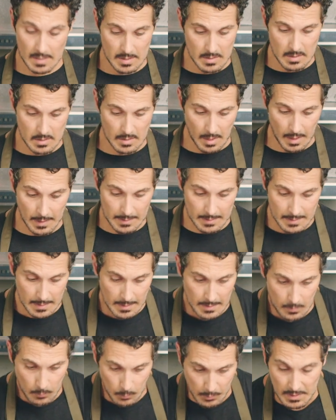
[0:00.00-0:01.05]
and done.
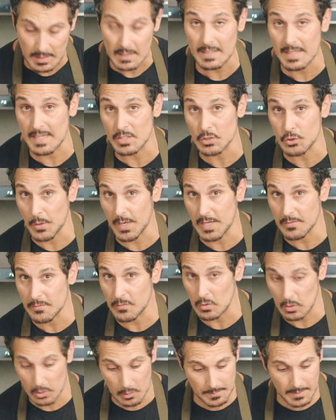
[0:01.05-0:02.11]
We're gonna let it drain for
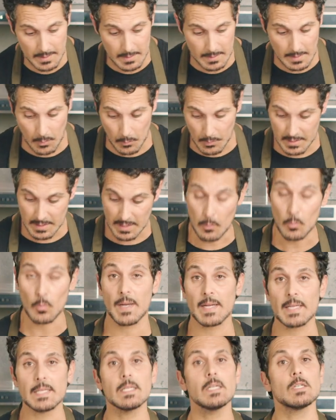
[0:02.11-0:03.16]
a little bit. Now we're gonna get
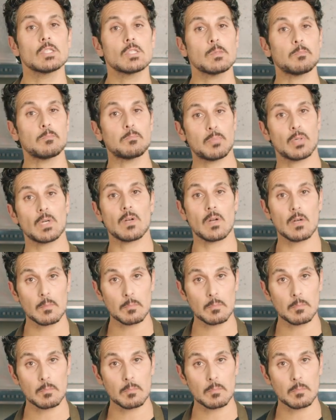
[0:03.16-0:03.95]
ready to put it on a